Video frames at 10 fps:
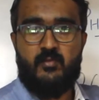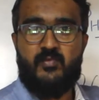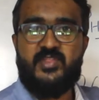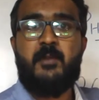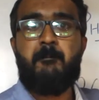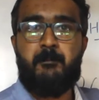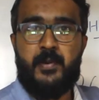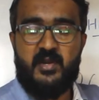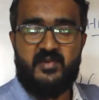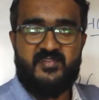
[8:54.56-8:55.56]
with a
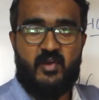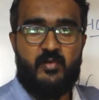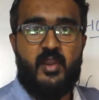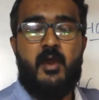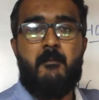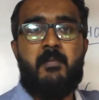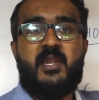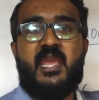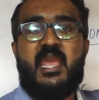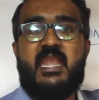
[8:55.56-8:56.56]
p sound,
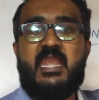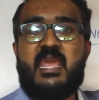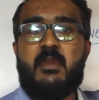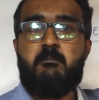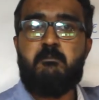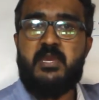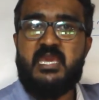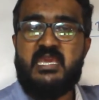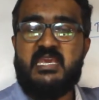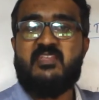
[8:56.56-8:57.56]
but
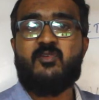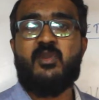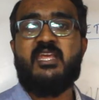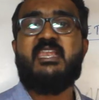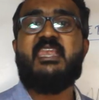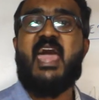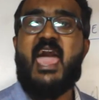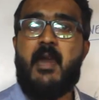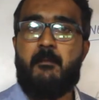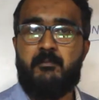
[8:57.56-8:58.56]
L-A-M-B is only
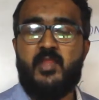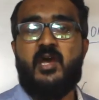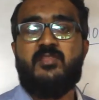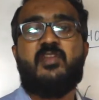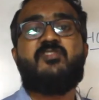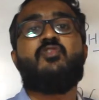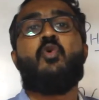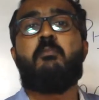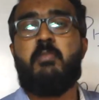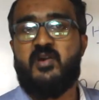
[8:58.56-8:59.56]
lamb. There is
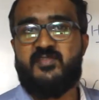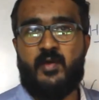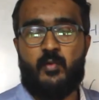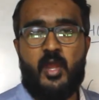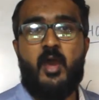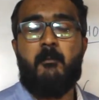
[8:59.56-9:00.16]
no b sound.